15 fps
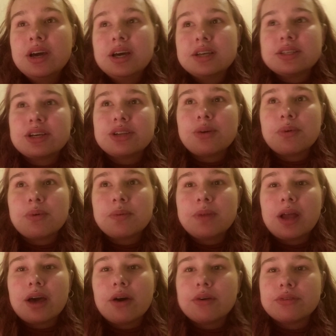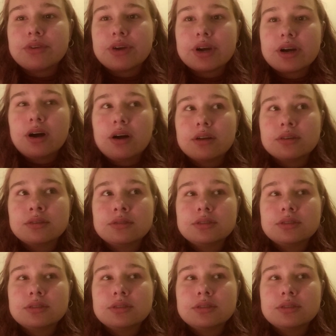So I don't want to be like, oh, sorry, I can't